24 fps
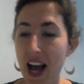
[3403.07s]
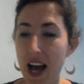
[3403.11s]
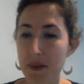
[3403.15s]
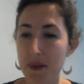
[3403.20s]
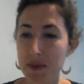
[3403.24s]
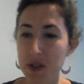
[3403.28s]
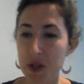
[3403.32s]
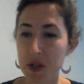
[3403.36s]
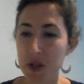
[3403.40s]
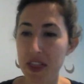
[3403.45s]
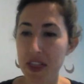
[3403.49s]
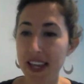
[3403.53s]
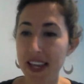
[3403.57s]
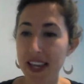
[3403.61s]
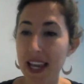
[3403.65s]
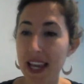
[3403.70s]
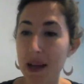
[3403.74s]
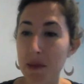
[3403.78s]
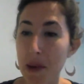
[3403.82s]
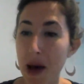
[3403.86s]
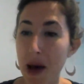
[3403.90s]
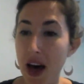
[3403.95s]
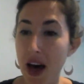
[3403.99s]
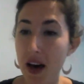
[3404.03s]
So thinking
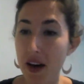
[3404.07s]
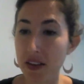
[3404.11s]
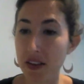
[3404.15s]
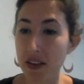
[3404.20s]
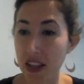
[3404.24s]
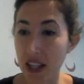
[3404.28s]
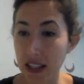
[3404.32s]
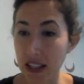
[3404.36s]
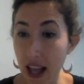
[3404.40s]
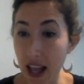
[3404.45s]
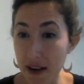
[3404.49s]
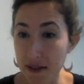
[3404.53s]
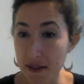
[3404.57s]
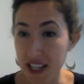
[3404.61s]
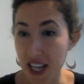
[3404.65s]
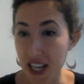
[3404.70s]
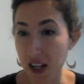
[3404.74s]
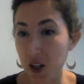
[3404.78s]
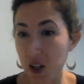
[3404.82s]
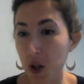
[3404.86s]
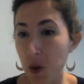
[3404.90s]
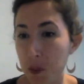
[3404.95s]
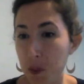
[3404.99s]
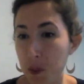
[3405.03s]
about the life cycle
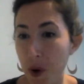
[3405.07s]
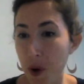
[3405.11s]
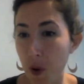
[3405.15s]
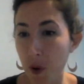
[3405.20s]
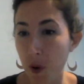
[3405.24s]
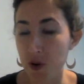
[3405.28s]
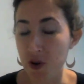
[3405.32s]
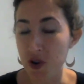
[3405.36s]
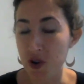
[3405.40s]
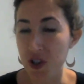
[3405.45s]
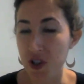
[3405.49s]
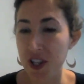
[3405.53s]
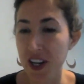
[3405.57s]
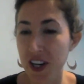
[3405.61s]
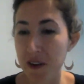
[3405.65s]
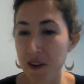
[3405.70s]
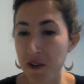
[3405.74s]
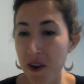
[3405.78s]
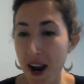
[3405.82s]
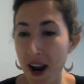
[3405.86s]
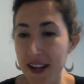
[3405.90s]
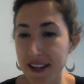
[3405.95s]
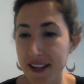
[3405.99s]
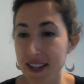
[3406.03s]
approach, he
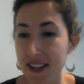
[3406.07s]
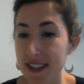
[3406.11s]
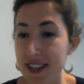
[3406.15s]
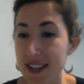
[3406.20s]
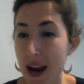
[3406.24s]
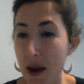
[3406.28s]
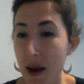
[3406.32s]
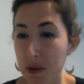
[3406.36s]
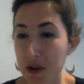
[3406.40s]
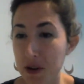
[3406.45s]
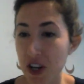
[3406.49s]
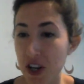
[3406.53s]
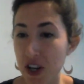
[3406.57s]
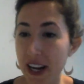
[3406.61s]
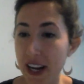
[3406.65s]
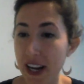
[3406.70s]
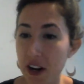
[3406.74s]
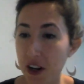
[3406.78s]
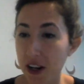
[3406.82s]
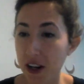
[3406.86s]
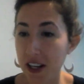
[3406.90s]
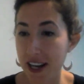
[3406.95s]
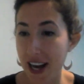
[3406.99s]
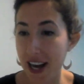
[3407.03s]
writes, establishing
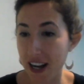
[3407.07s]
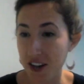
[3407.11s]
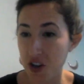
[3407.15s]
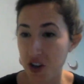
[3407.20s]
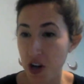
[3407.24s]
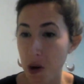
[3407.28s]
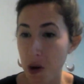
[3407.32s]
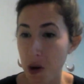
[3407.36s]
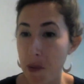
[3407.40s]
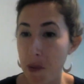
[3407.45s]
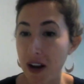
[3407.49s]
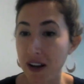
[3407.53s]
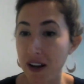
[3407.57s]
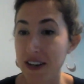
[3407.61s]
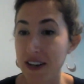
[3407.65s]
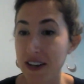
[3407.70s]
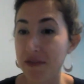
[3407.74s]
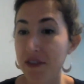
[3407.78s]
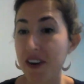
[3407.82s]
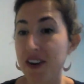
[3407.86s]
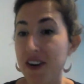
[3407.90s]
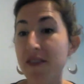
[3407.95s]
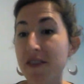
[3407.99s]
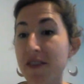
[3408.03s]
interconnection among
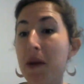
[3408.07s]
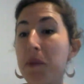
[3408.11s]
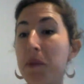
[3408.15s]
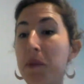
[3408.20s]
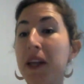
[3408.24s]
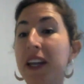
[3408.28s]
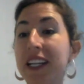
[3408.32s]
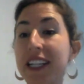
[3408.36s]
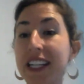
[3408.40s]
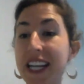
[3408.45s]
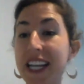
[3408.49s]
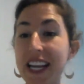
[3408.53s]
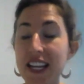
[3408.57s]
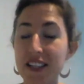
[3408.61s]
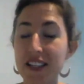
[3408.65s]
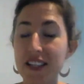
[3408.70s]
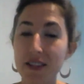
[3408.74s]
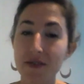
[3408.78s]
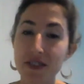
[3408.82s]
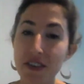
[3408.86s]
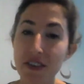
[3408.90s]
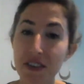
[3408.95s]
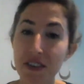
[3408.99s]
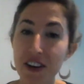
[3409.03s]
different developmental needs of
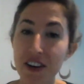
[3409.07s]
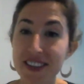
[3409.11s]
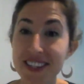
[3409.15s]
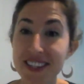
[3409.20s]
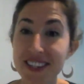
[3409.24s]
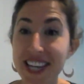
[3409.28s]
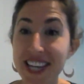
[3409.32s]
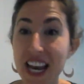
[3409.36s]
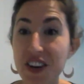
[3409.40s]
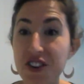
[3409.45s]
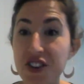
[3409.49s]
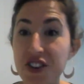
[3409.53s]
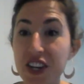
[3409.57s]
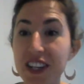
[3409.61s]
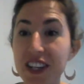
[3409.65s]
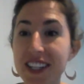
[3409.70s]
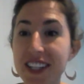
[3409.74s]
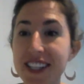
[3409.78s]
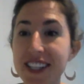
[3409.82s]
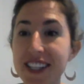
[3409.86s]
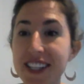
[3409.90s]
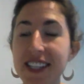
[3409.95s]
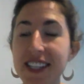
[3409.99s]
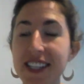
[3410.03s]
different
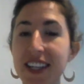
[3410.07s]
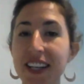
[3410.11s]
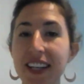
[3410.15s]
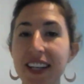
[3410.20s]
stages.